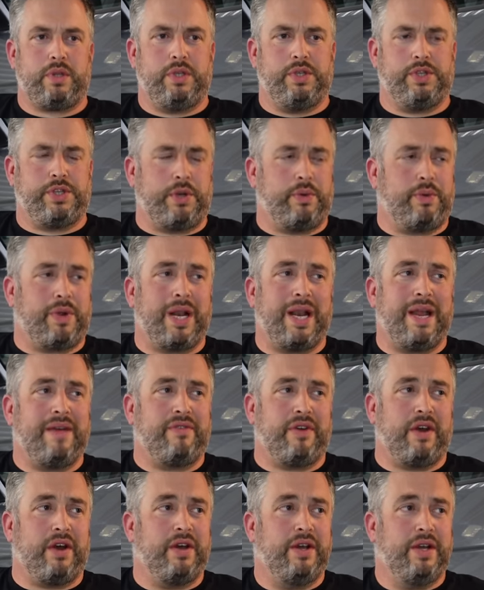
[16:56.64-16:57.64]
so
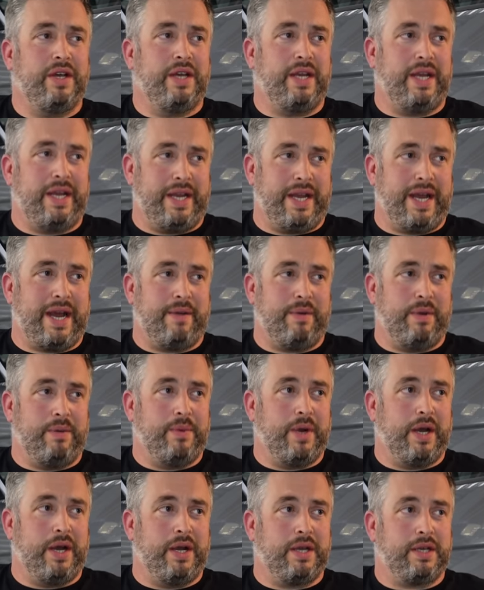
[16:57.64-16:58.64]
clever in how it
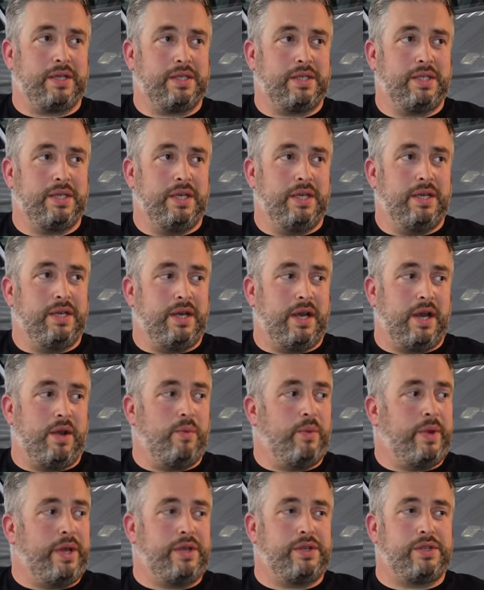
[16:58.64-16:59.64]
works.
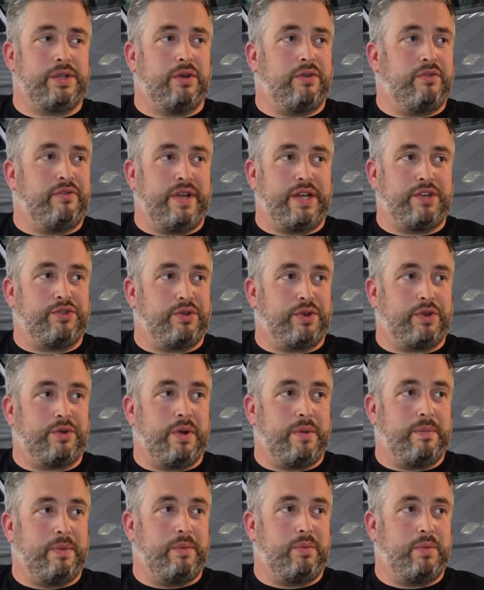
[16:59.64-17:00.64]
We use a lot of Vitron
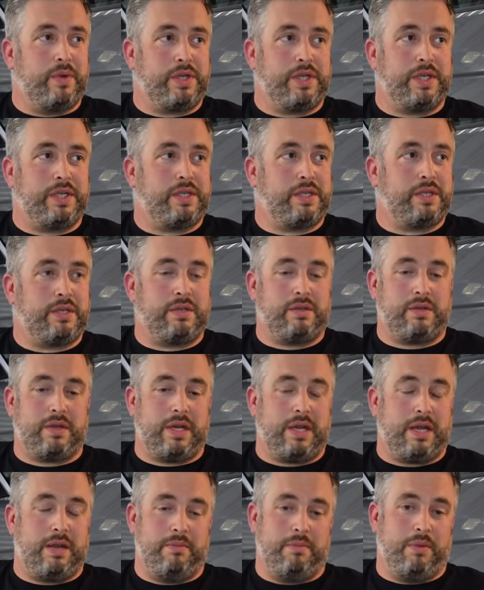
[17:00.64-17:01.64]
equipment, which is,
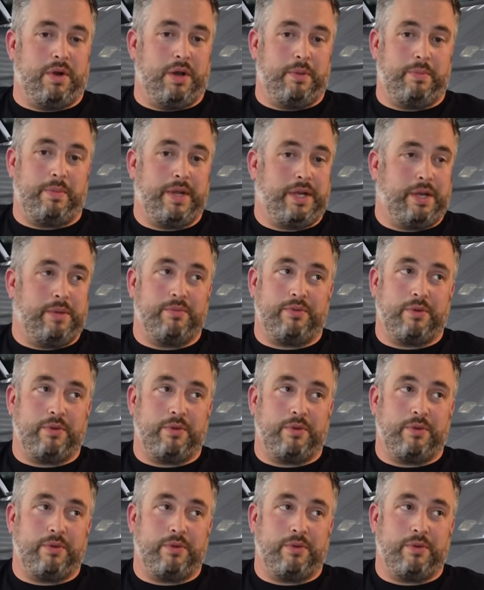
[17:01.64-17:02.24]
in my opinion,